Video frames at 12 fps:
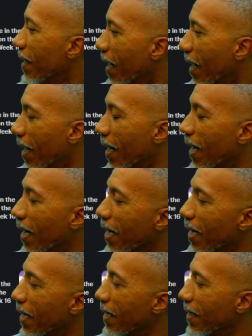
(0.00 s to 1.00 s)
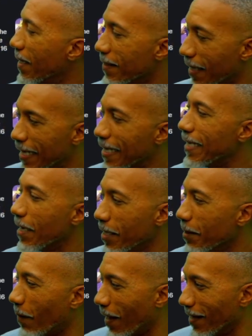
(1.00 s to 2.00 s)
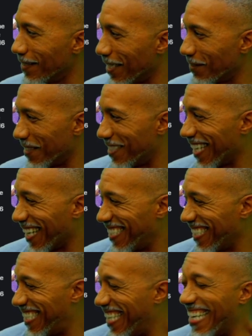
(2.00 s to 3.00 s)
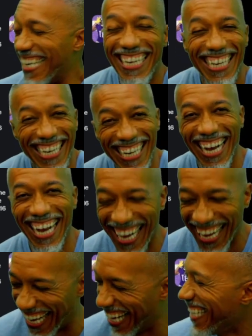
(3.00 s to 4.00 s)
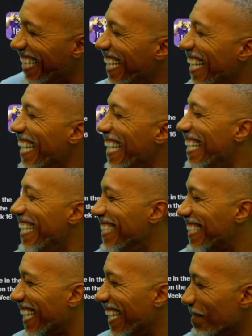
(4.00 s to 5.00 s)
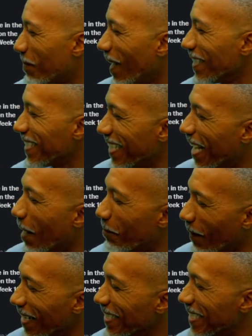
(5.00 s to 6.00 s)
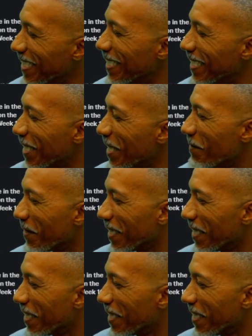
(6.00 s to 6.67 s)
And he apologized for the toxicity. He says, apologies for the